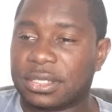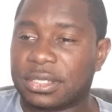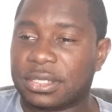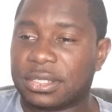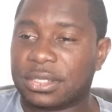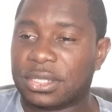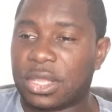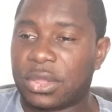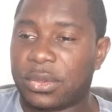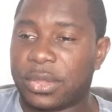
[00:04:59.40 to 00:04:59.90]

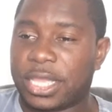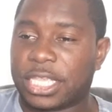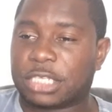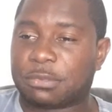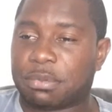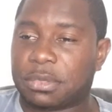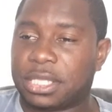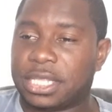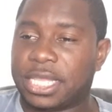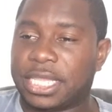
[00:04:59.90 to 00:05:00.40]
no
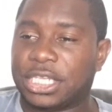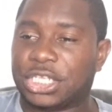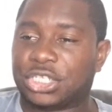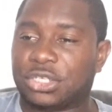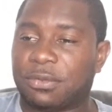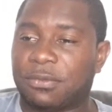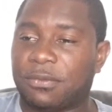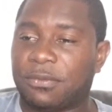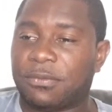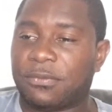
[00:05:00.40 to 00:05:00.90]

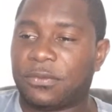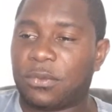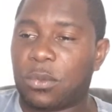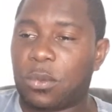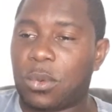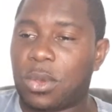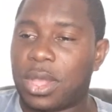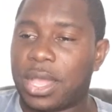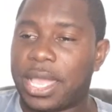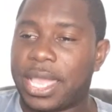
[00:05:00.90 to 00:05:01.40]
explanation for
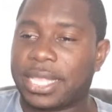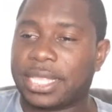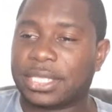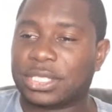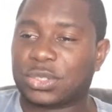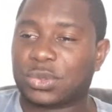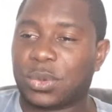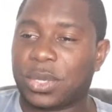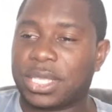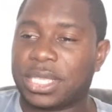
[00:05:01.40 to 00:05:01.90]
why the
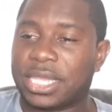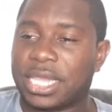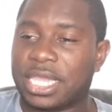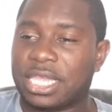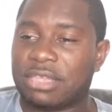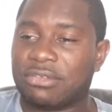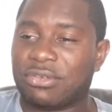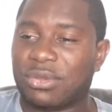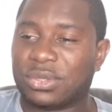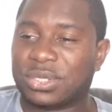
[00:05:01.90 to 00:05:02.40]

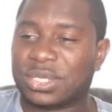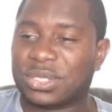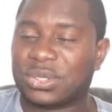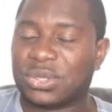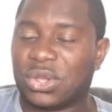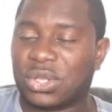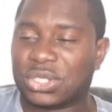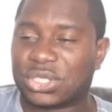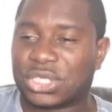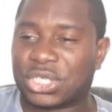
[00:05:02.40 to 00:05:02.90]
28-year-old did
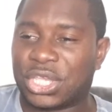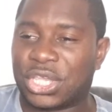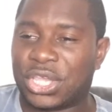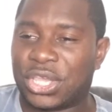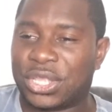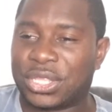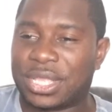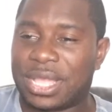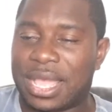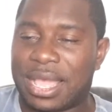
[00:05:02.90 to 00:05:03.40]
not
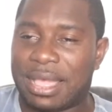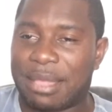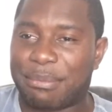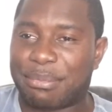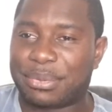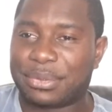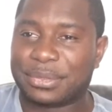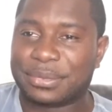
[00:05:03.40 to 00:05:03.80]
turn up.